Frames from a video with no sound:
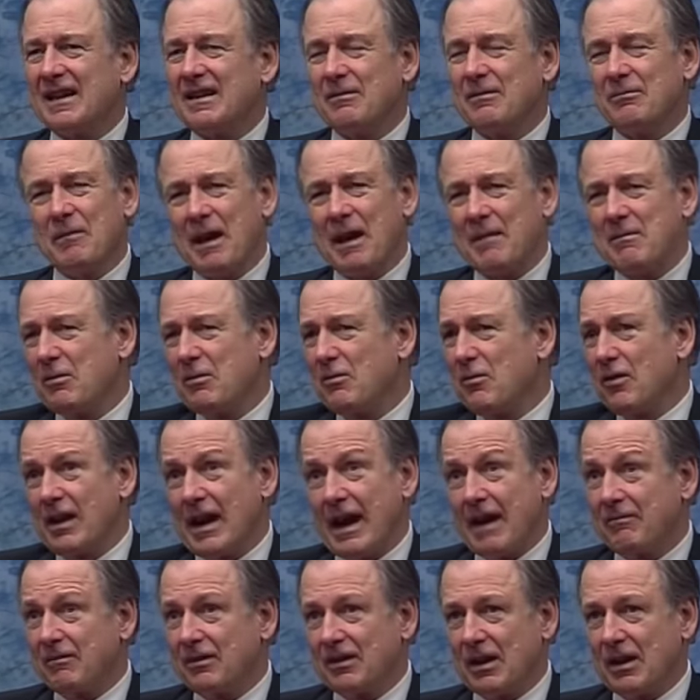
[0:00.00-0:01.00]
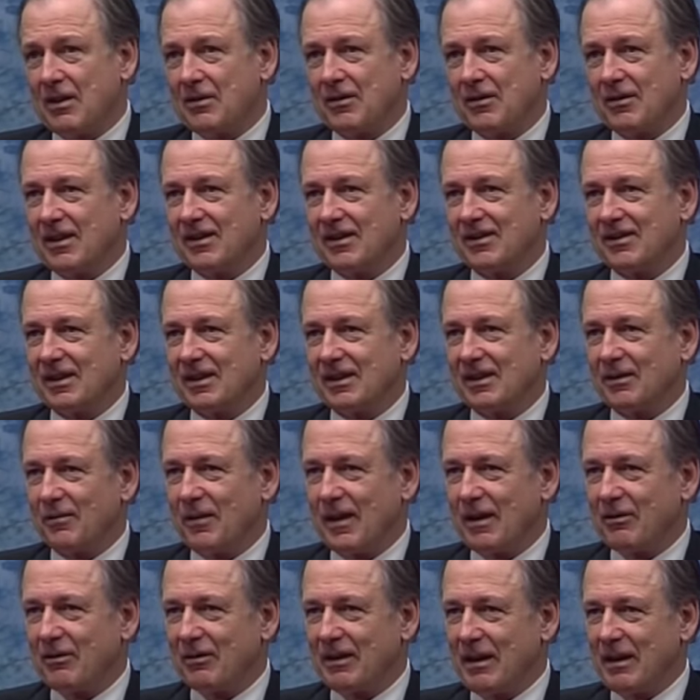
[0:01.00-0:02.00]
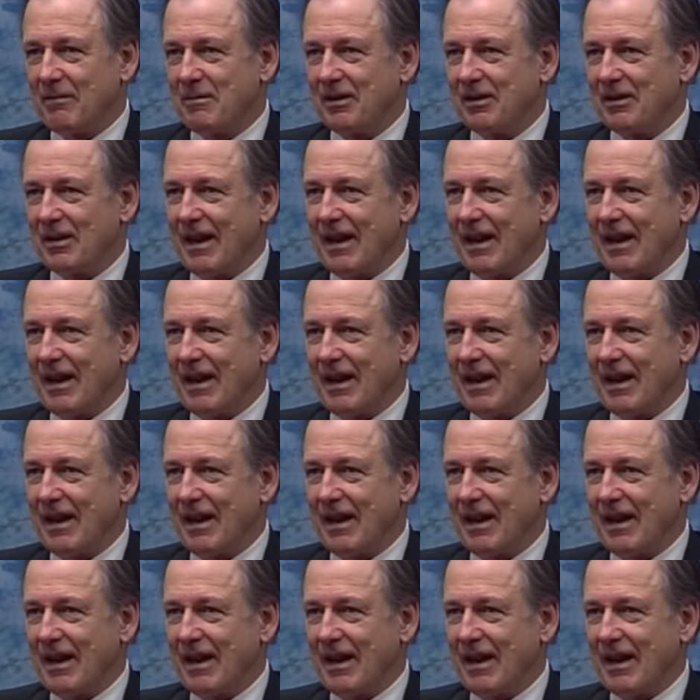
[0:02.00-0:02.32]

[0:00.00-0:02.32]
and maybe we'll have to go to this, that the federal government